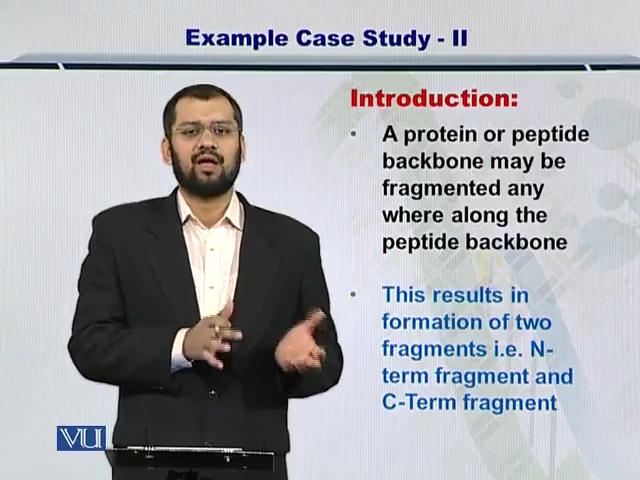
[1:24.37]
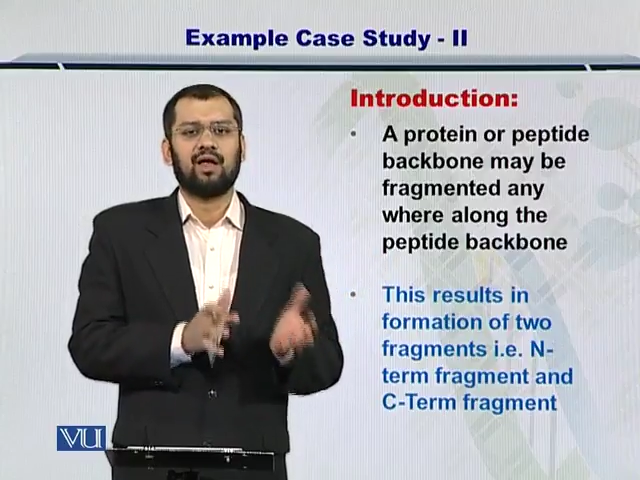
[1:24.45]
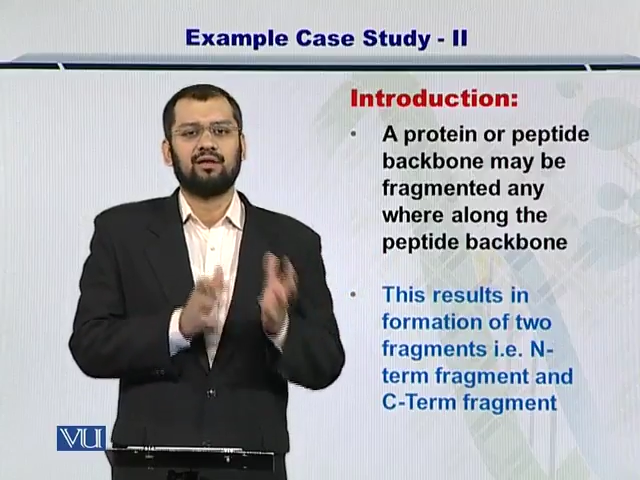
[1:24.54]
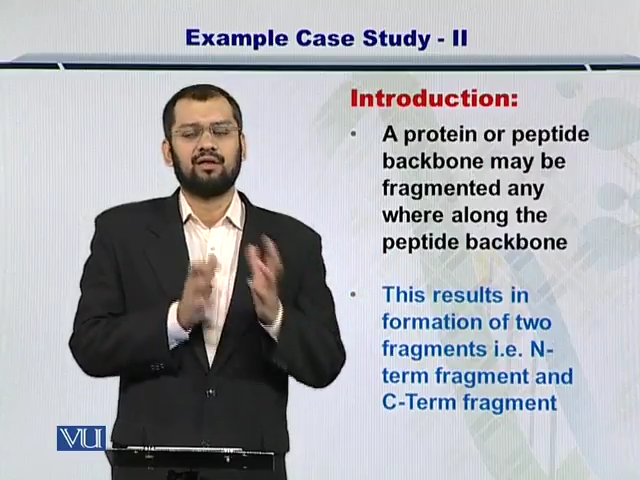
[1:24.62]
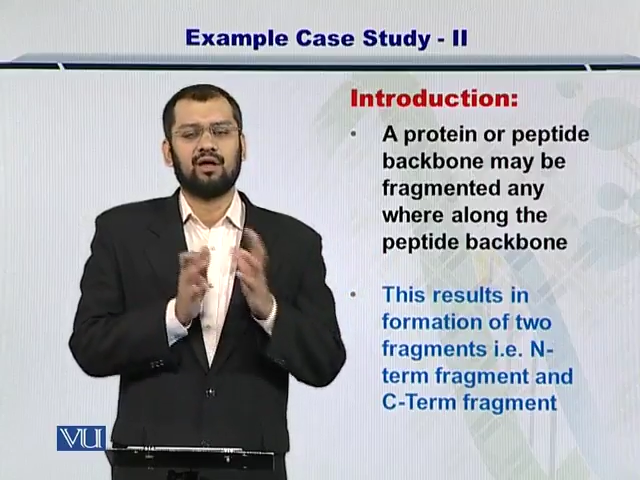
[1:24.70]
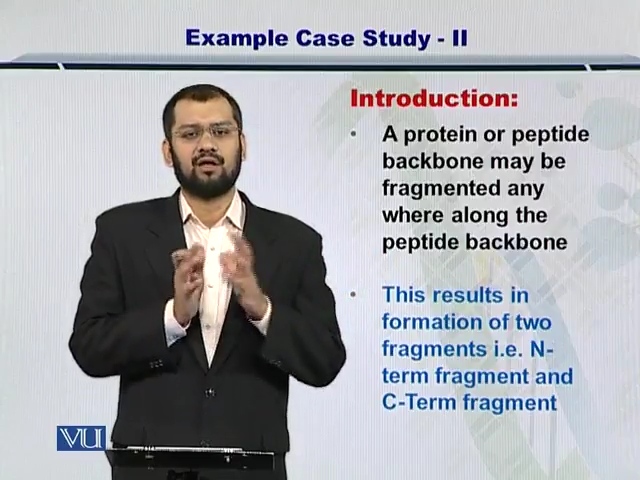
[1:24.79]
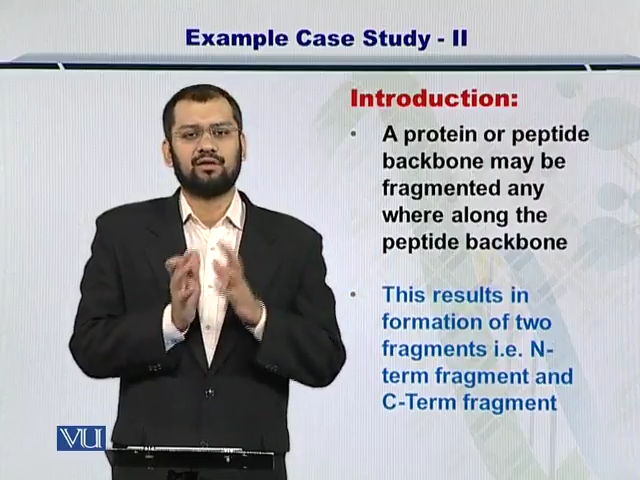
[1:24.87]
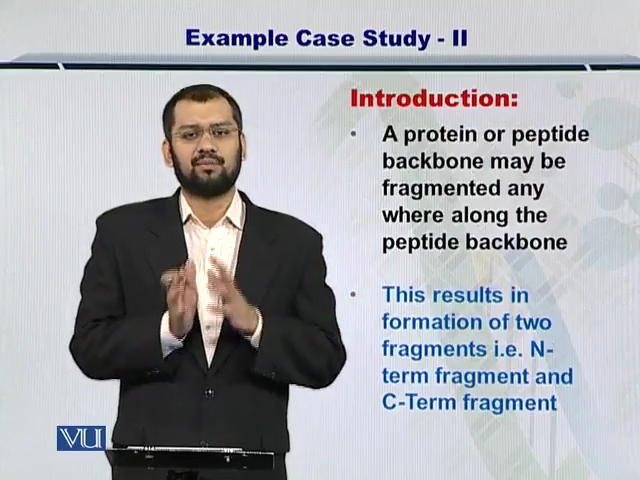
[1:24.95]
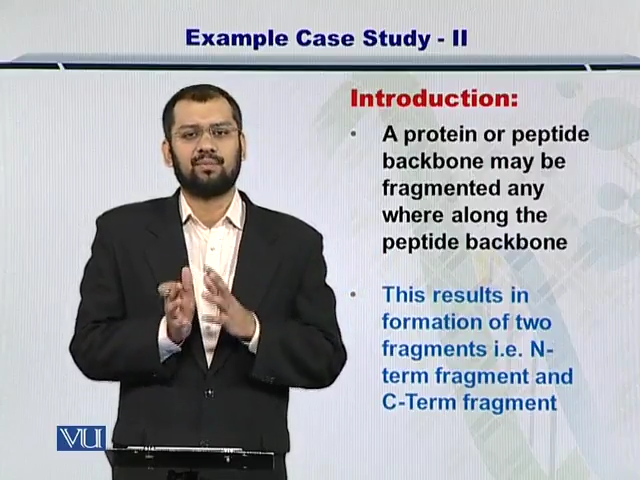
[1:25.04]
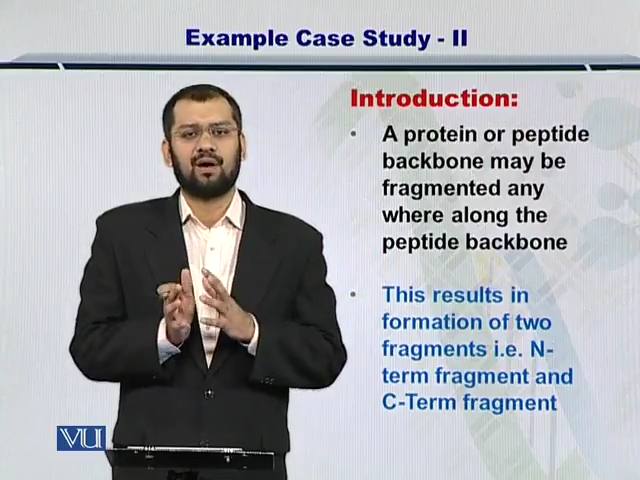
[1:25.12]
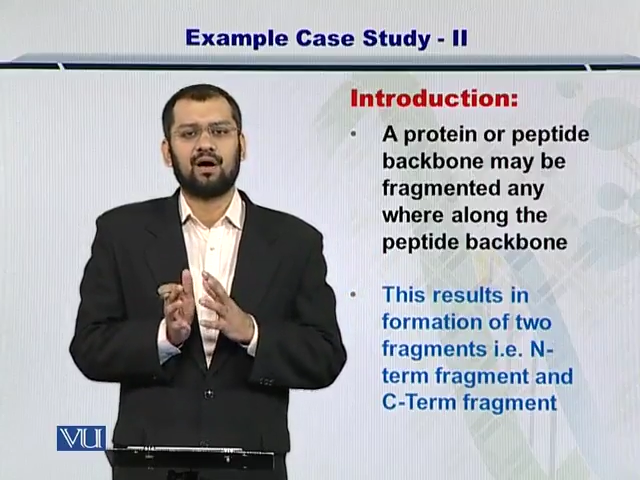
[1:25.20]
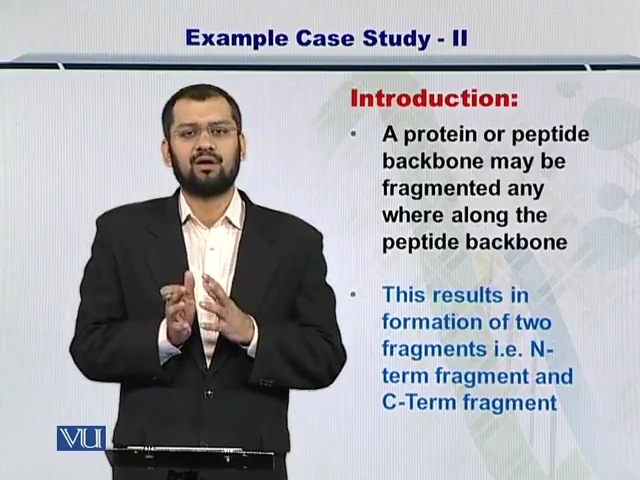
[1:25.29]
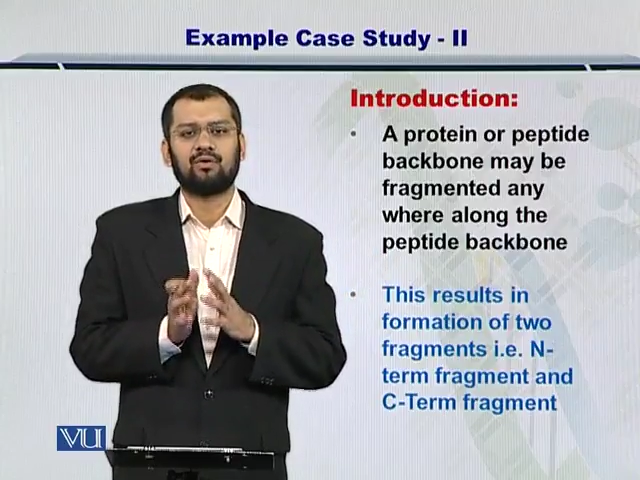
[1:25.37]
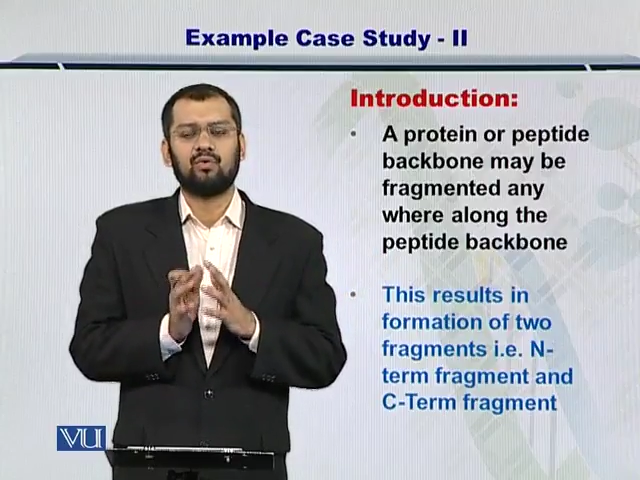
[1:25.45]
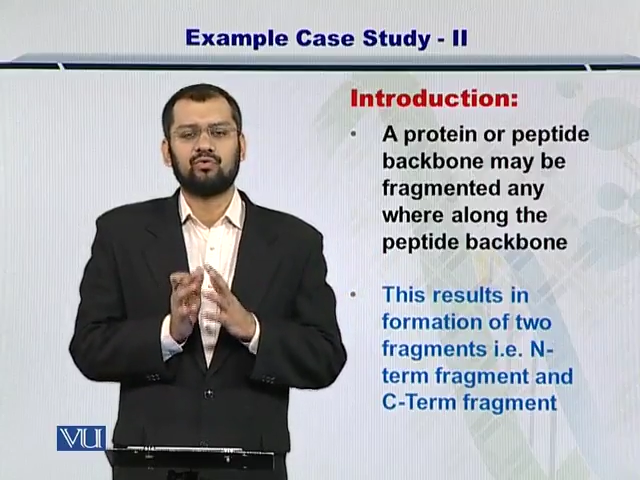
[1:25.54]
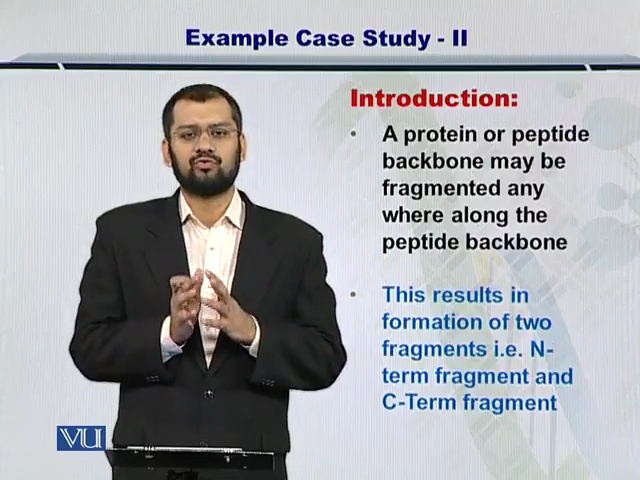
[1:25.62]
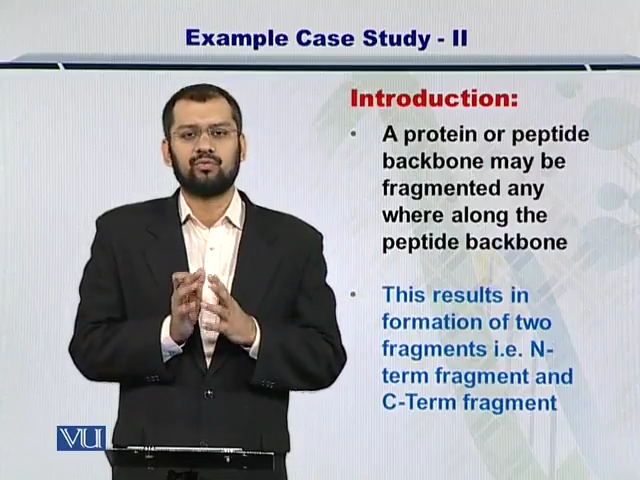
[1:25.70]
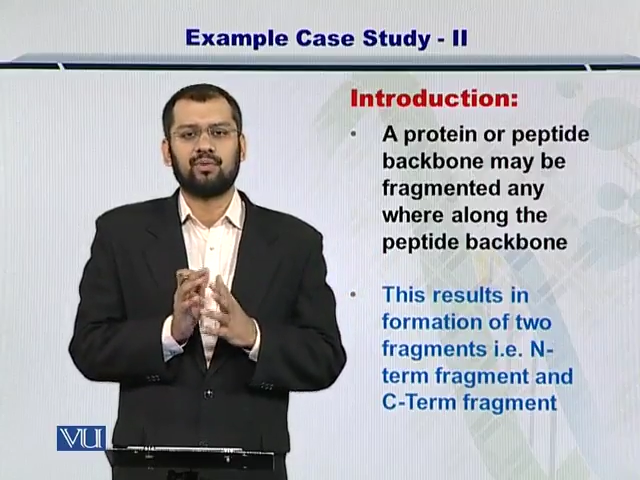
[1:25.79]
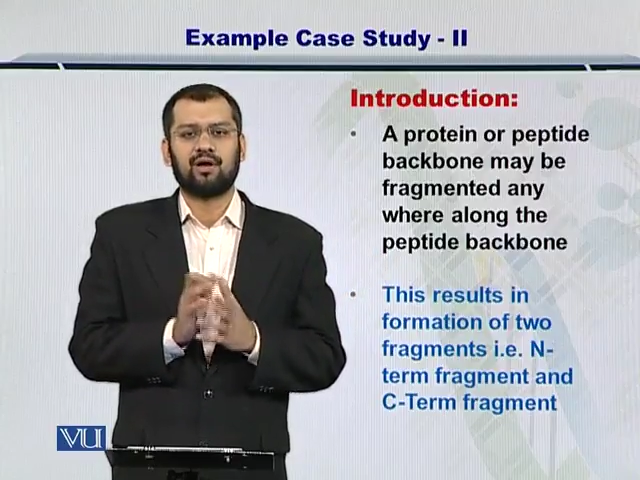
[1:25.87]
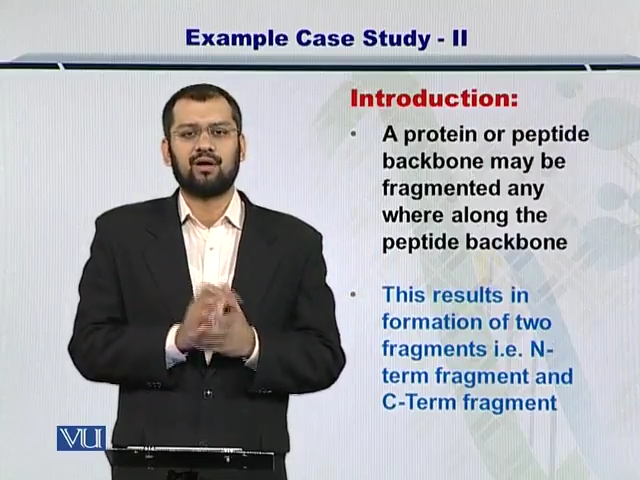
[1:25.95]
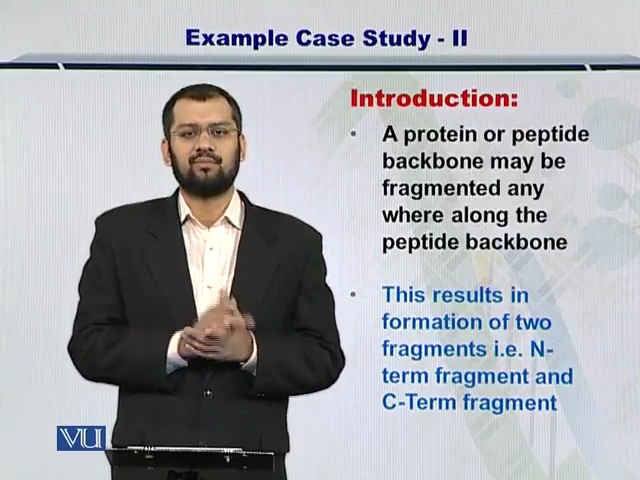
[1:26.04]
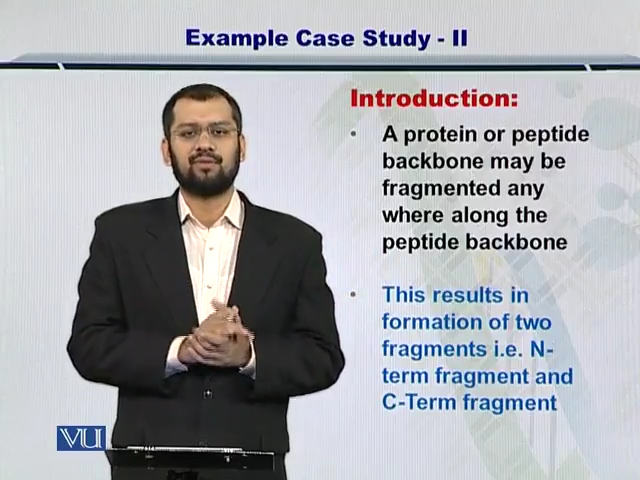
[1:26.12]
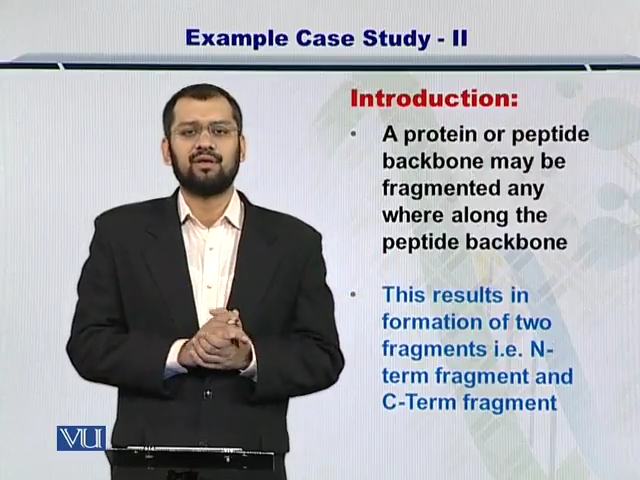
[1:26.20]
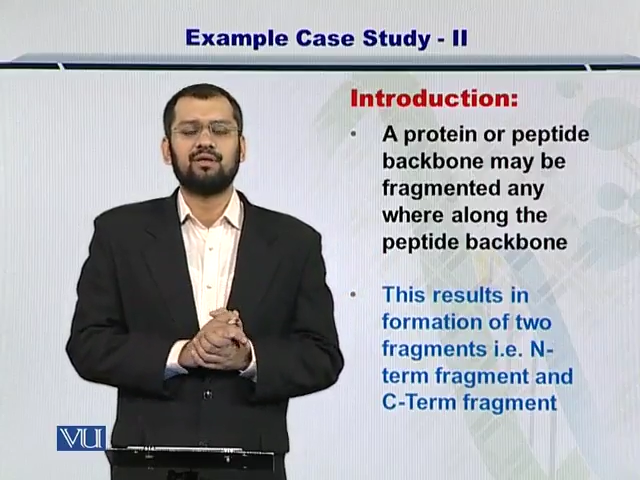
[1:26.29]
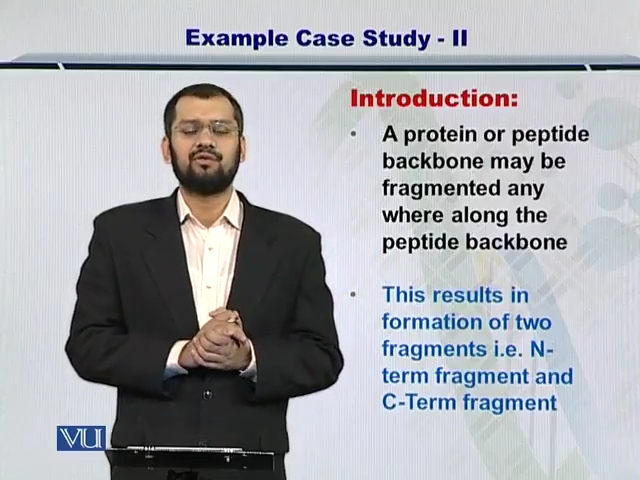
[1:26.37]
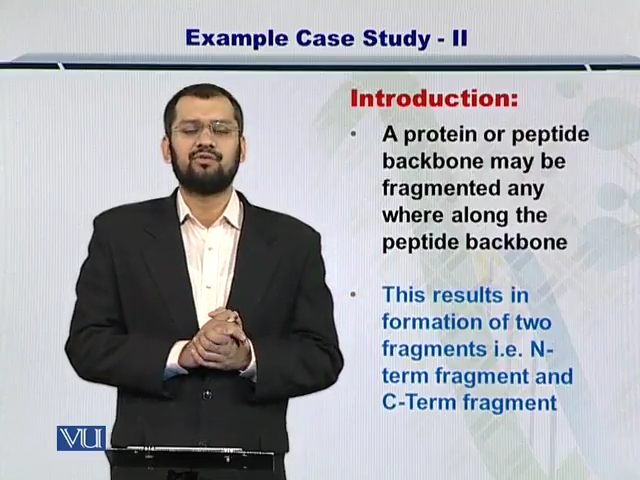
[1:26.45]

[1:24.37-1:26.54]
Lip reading: and the other part goes to become the